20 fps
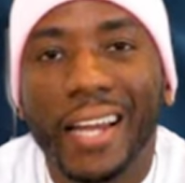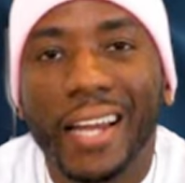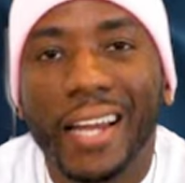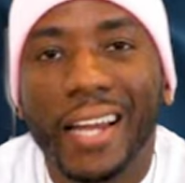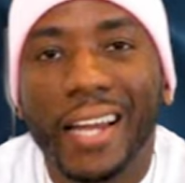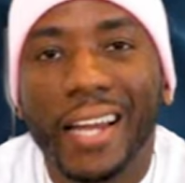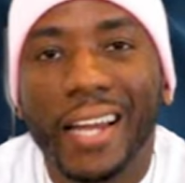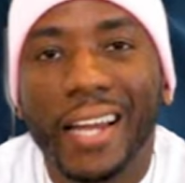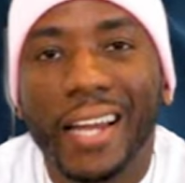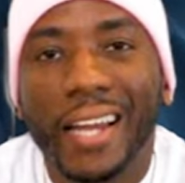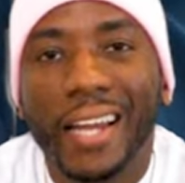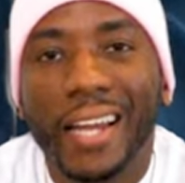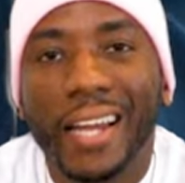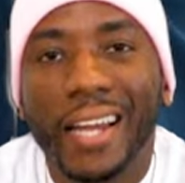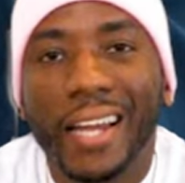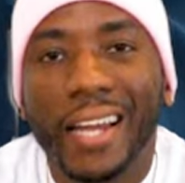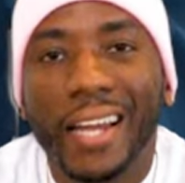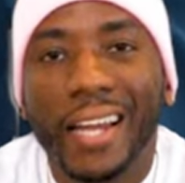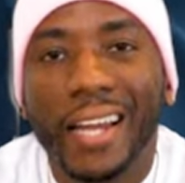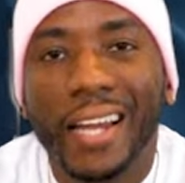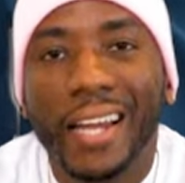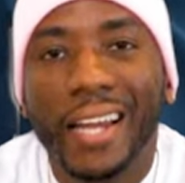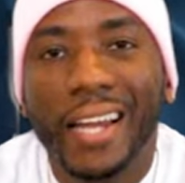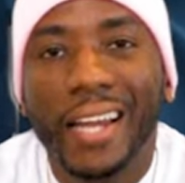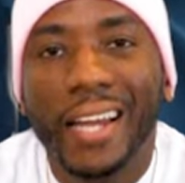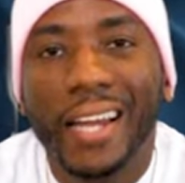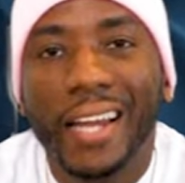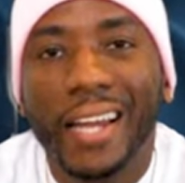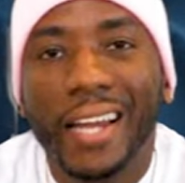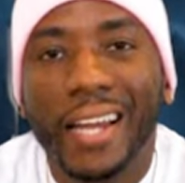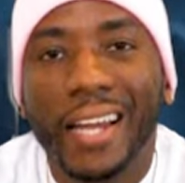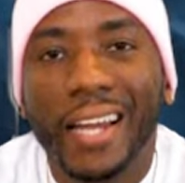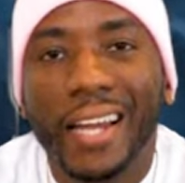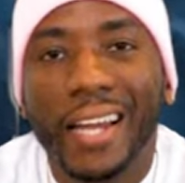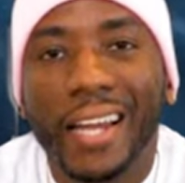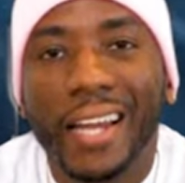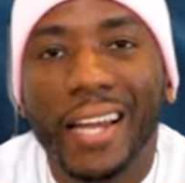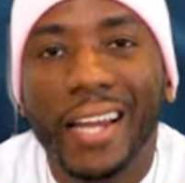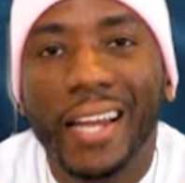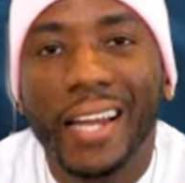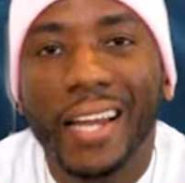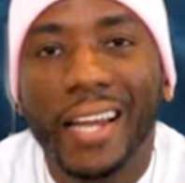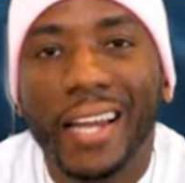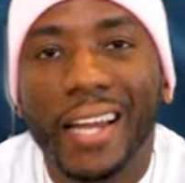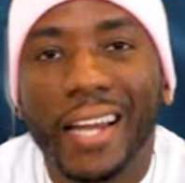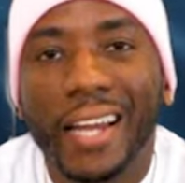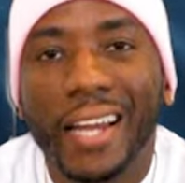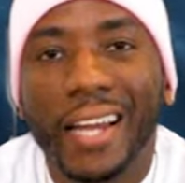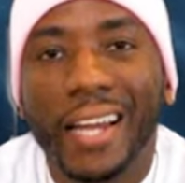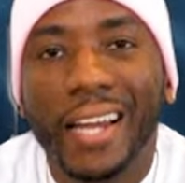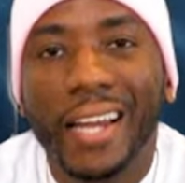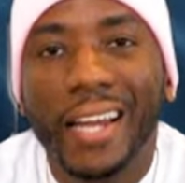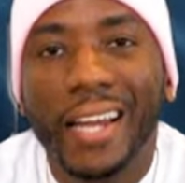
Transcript: The person shown says nothing.